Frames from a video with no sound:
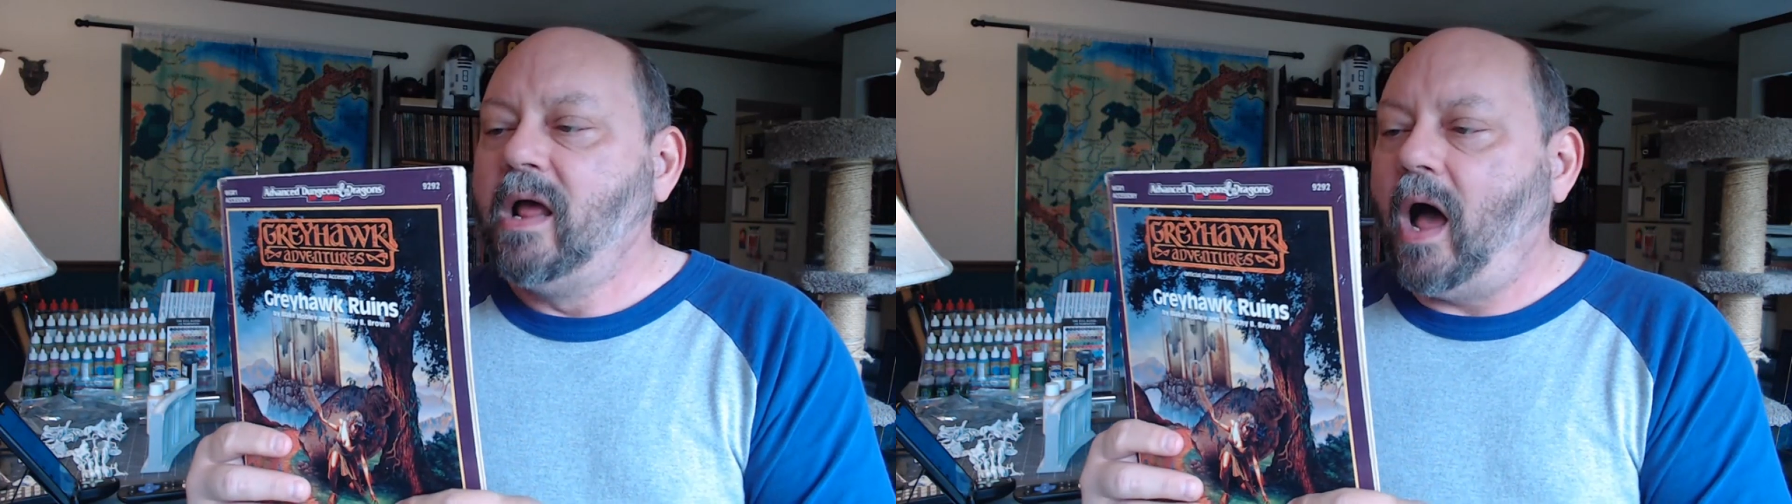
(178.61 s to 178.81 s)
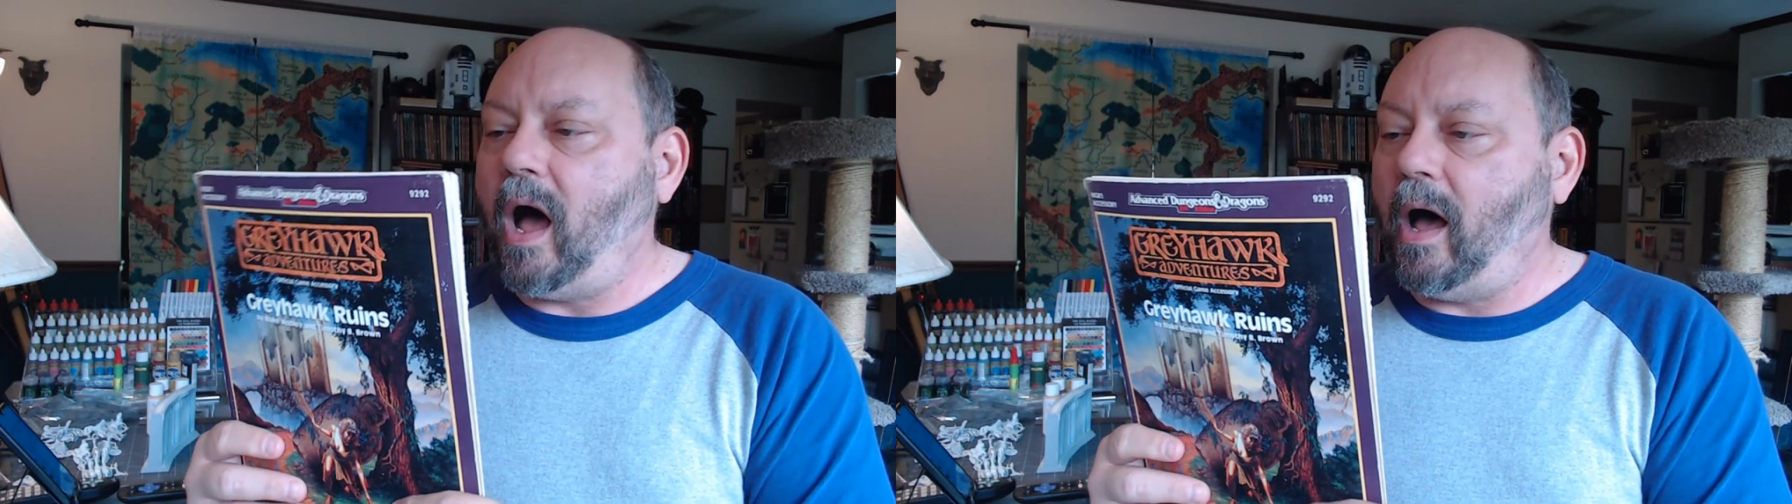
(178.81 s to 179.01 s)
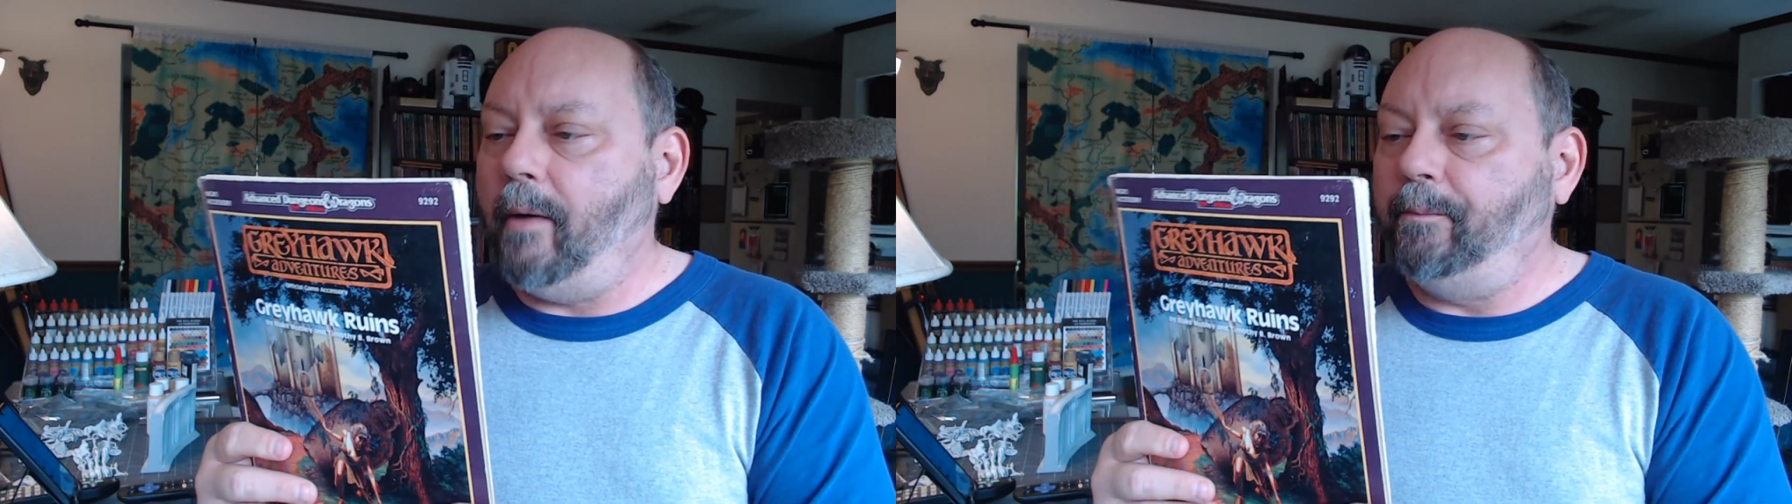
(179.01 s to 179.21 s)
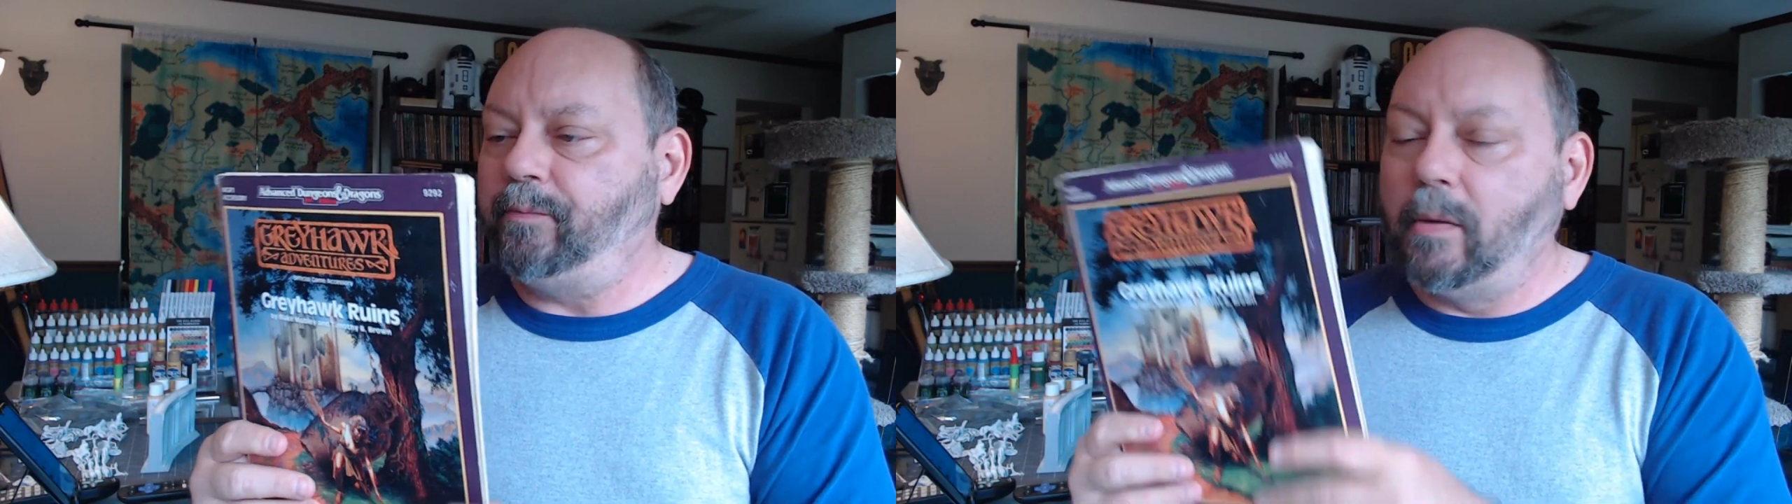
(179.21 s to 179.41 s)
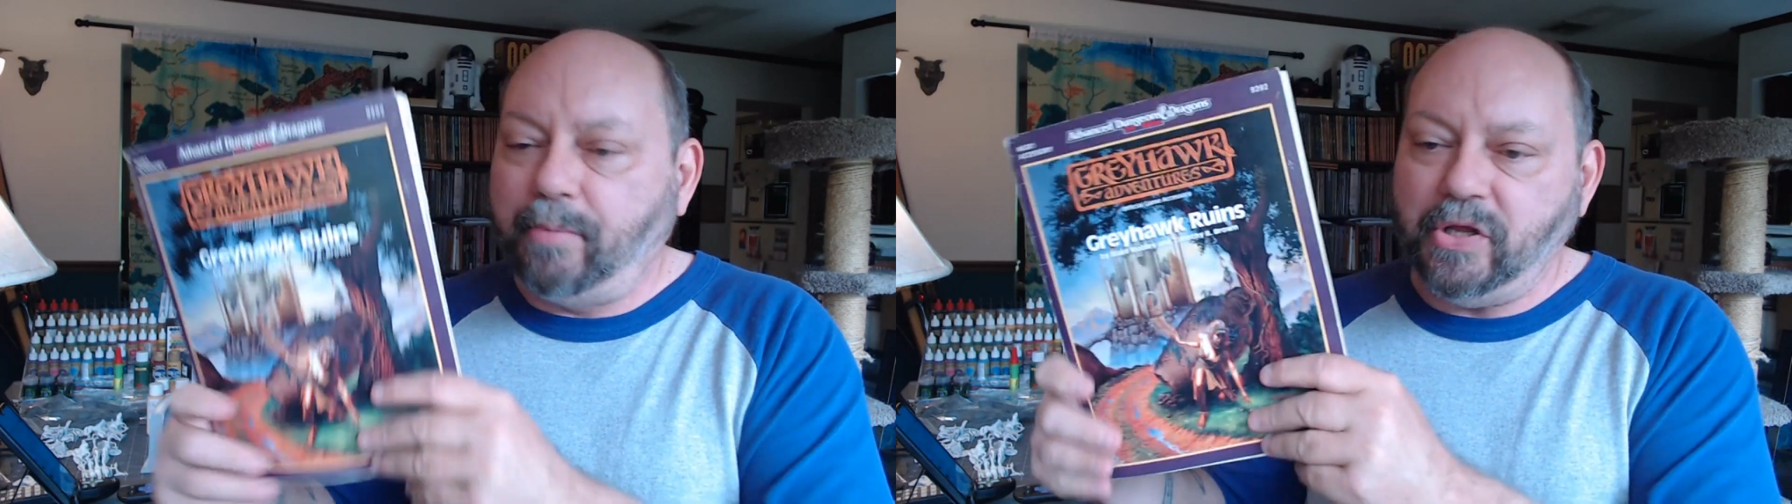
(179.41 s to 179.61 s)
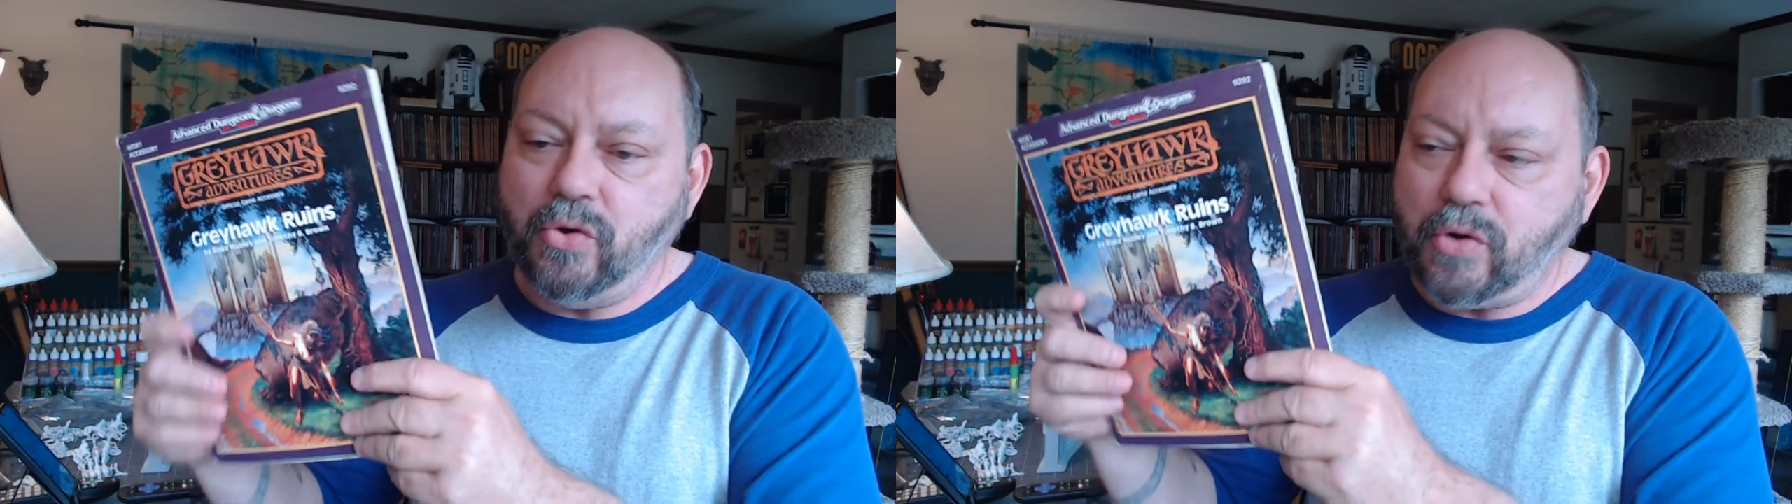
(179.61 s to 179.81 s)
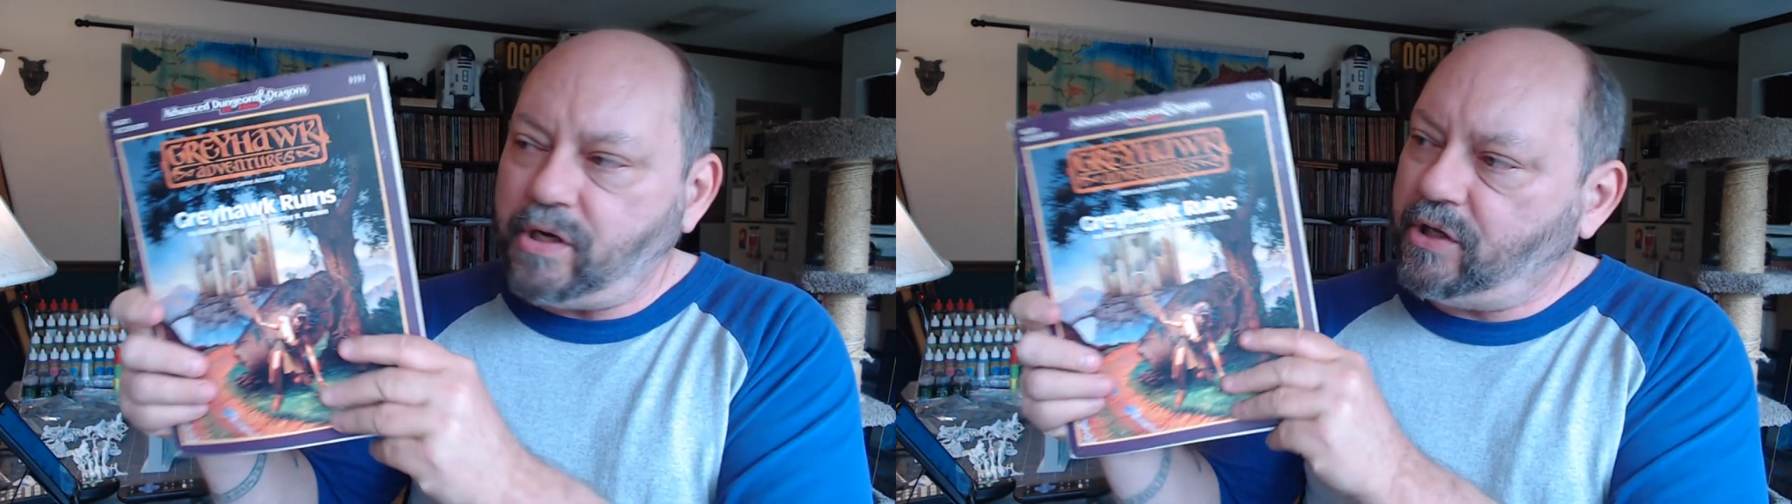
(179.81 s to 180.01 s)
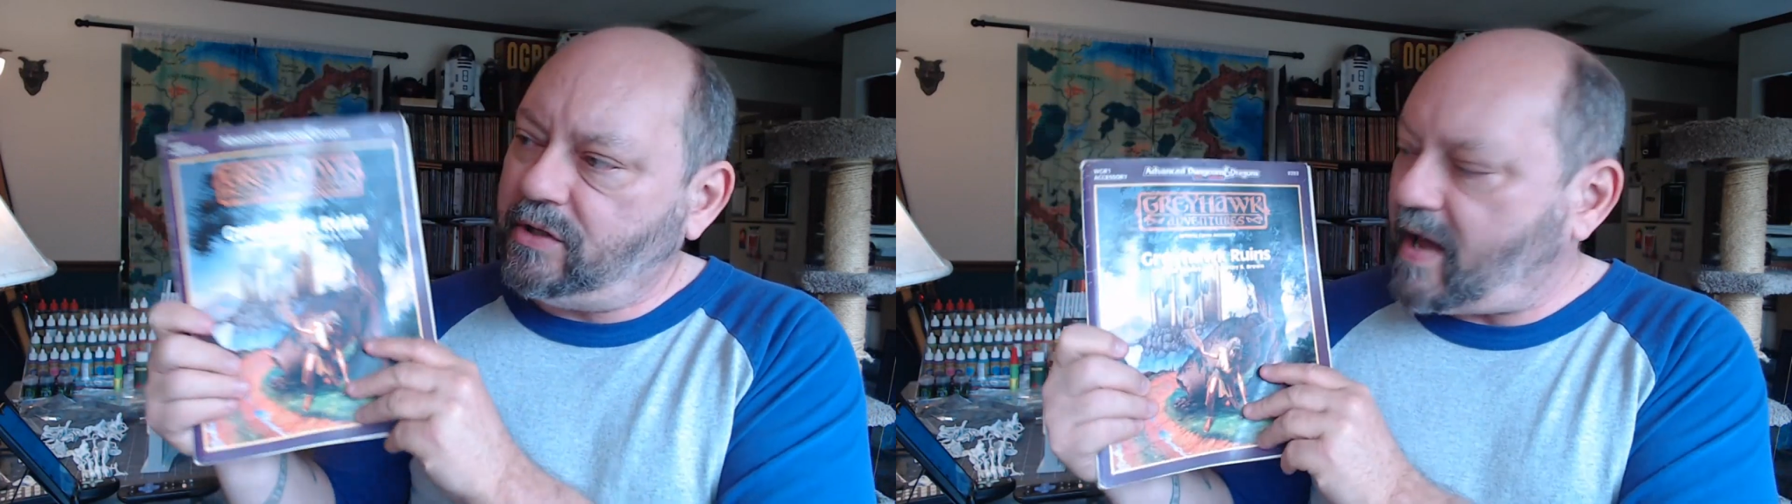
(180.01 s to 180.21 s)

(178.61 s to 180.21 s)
But you could